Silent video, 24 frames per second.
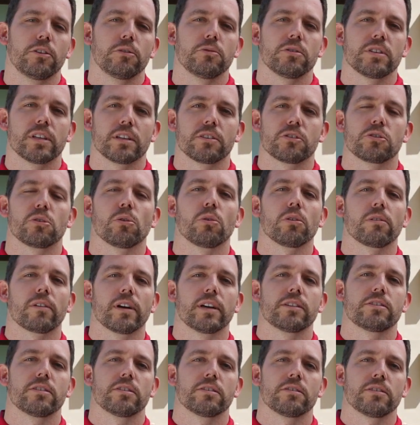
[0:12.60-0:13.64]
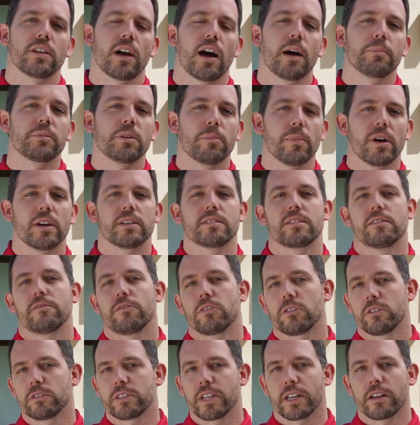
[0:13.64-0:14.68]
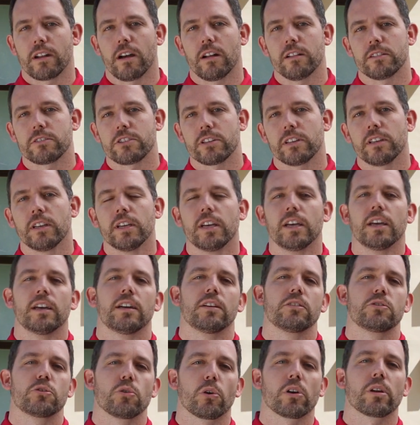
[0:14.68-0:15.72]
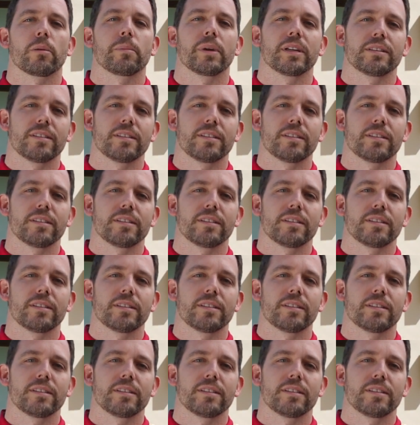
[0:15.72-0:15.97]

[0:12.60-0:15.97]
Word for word: using SolarEdge's optimized inverter technology. Joining